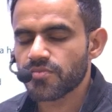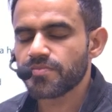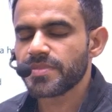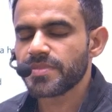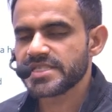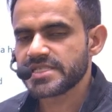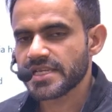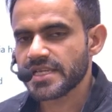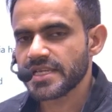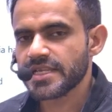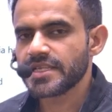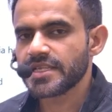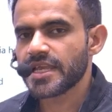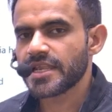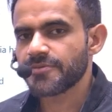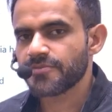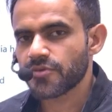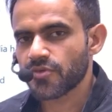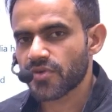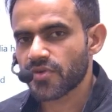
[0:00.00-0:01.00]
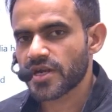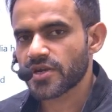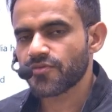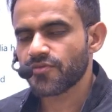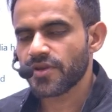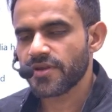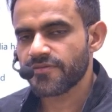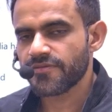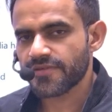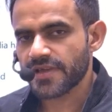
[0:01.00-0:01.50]
basically their product
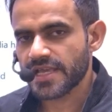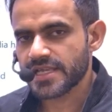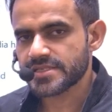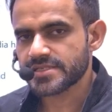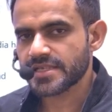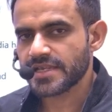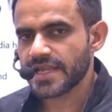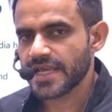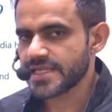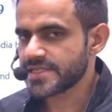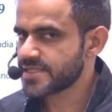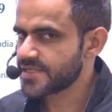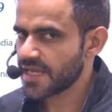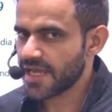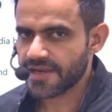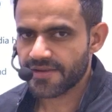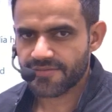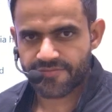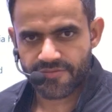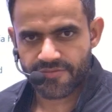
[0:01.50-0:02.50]
will face less tariff